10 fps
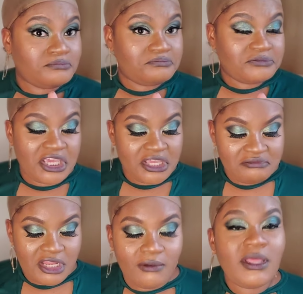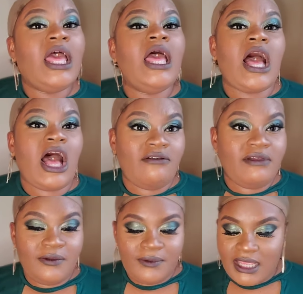Yeah, no. Already
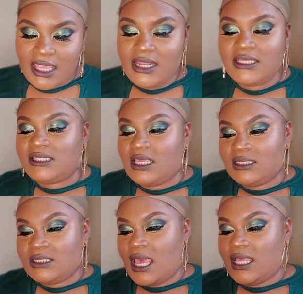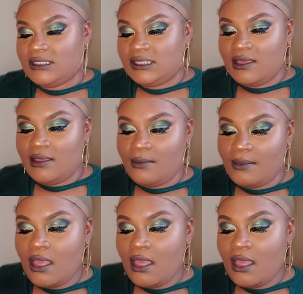went ahead and sanitized them.